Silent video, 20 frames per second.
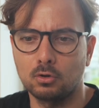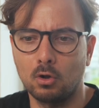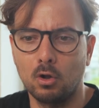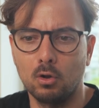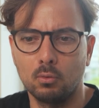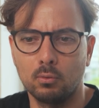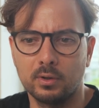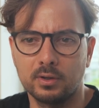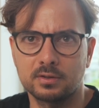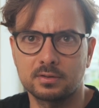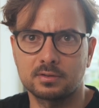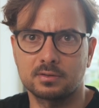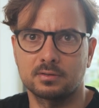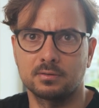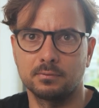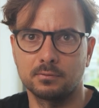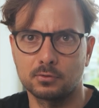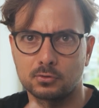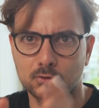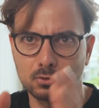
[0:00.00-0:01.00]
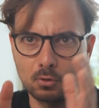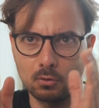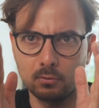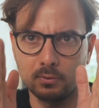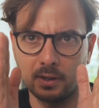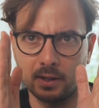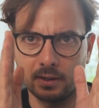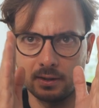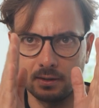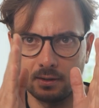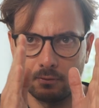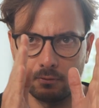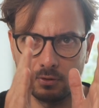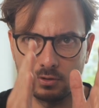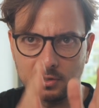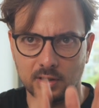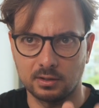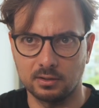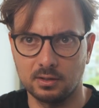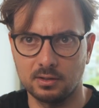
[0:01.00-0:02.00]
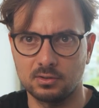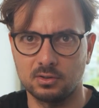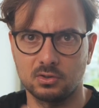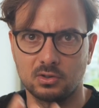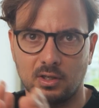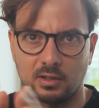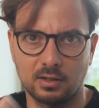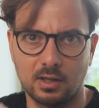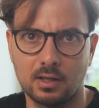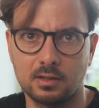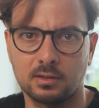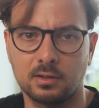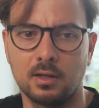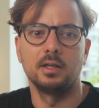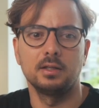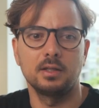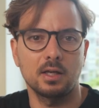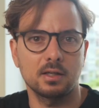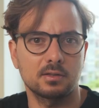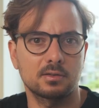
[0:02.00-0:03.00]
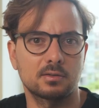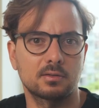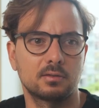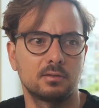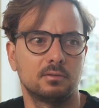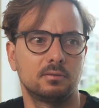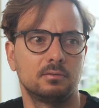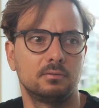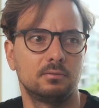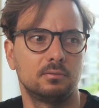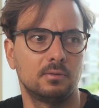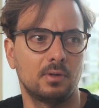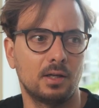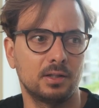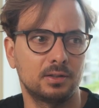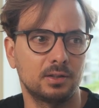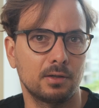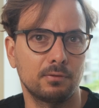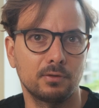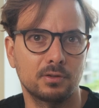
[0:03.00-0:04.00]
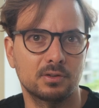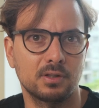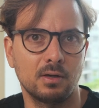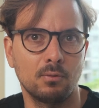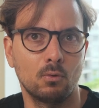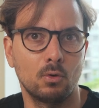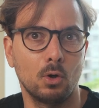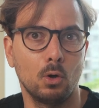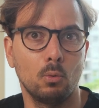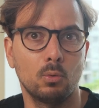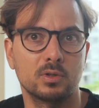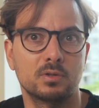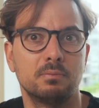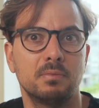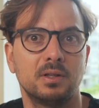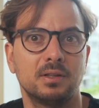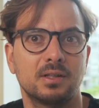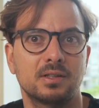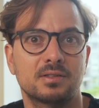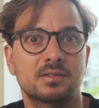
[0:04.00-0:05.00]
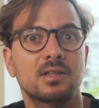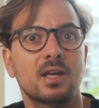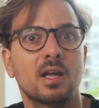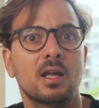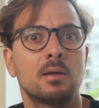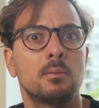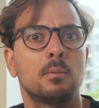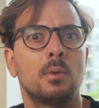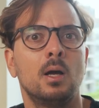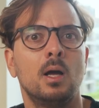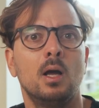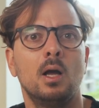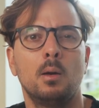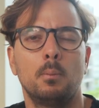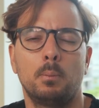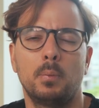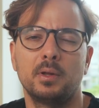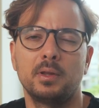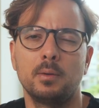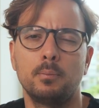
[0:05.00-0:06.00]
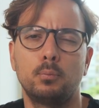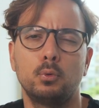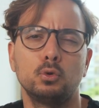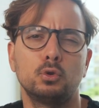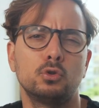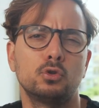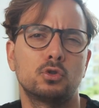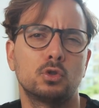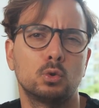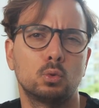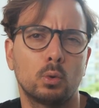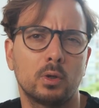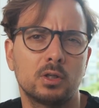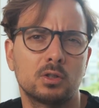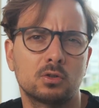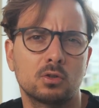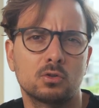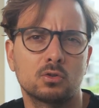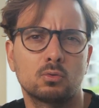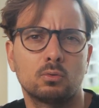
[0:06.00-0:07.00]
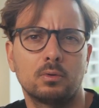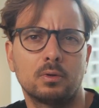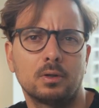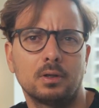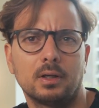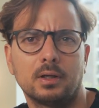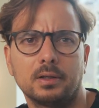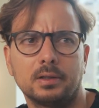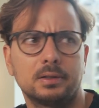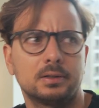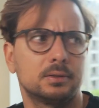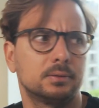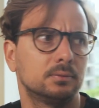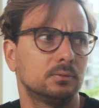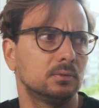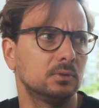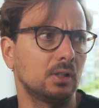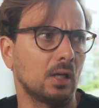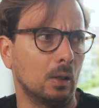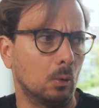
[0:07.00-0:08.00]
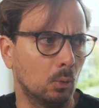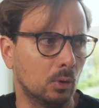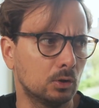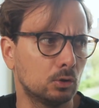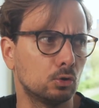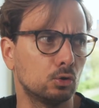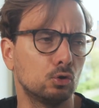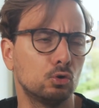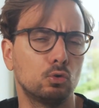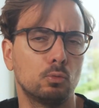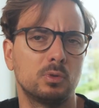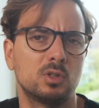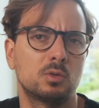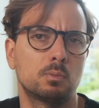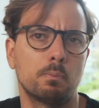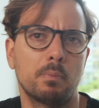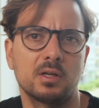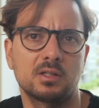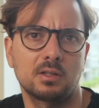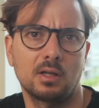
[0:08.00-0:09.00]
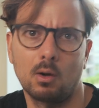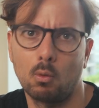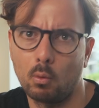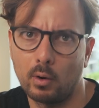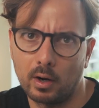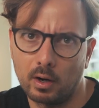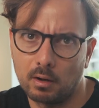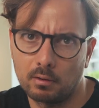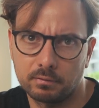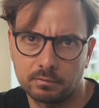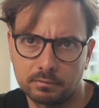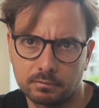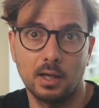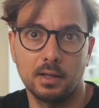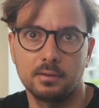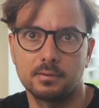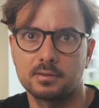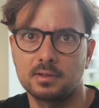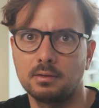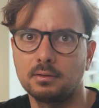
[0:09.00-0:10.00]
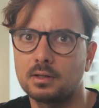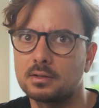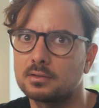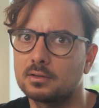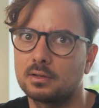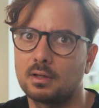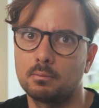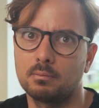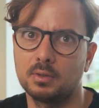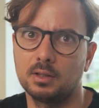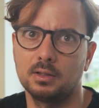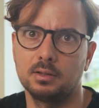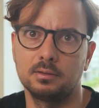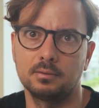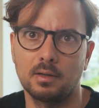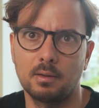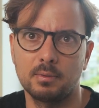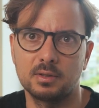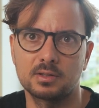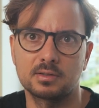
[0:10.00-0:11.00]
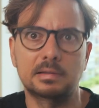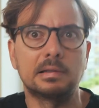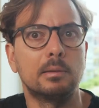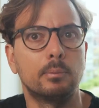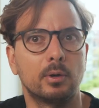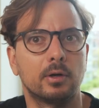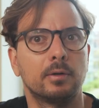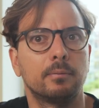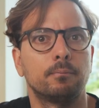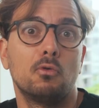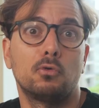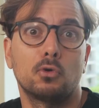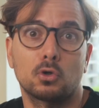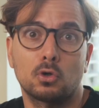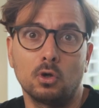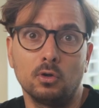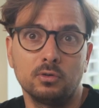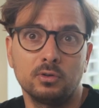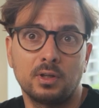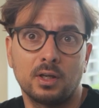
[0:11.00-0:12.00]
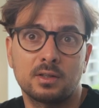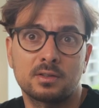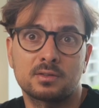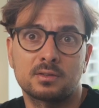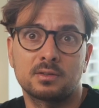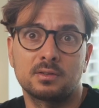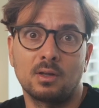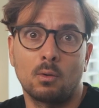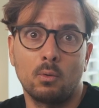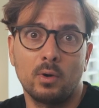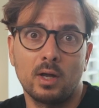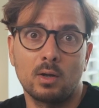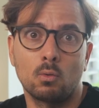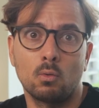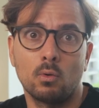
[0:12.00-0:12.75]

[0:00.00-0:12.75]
always so like, if it's like this, it's like that. Yes, a traffic exam will always mean the same, but they put you in situations where what you need to be especially aware of. And sometimes it can be a bit slippery. For context, the way it